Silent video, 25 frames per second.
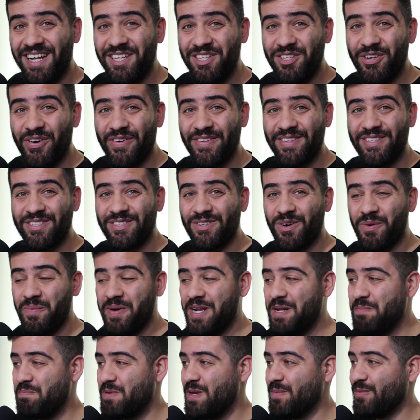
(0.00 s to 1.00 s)
taught so
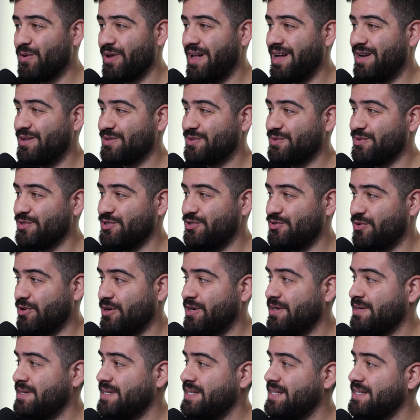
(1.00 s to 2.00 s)
many people how to
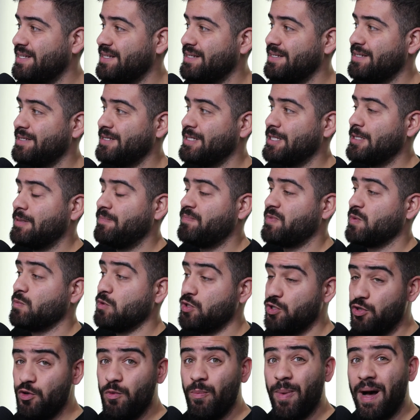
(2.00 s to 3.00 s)
draw.
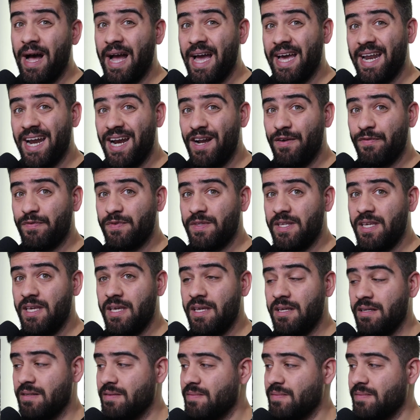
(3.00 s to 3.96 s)
Would you buy an NFT?